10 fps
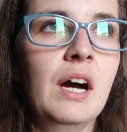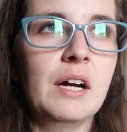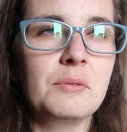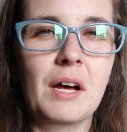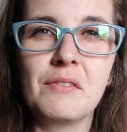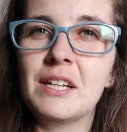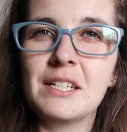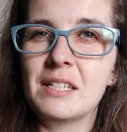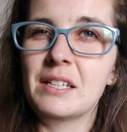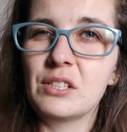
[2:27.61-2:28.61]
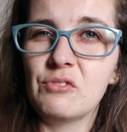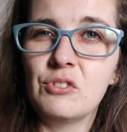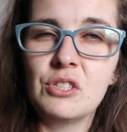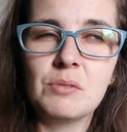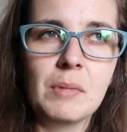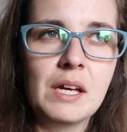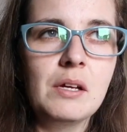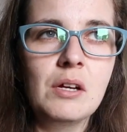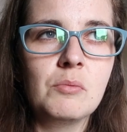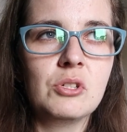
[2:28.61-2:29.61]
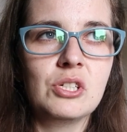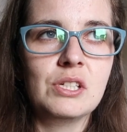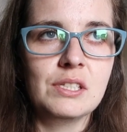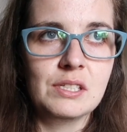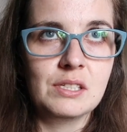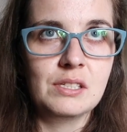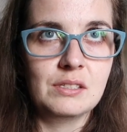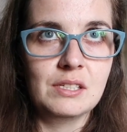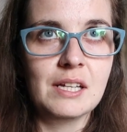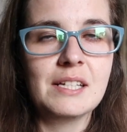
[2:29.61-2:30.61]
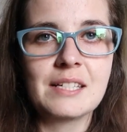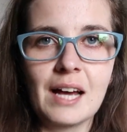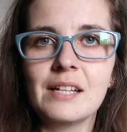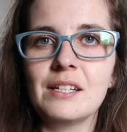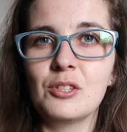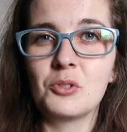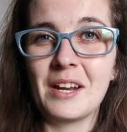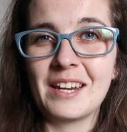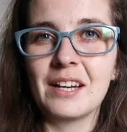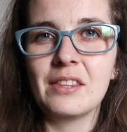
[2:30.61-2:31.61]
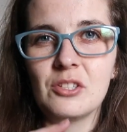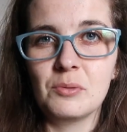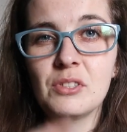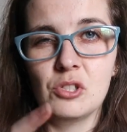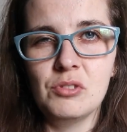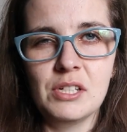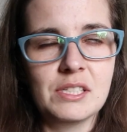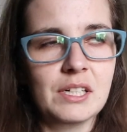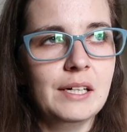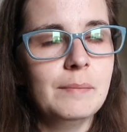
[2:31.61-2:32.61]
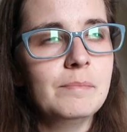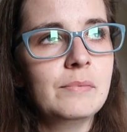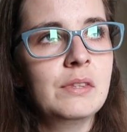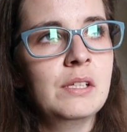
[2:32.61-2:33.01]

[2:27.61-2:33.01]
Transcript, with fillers: and it was advertising as the first of May, which is today, Saturday the 29th, so in two days' time.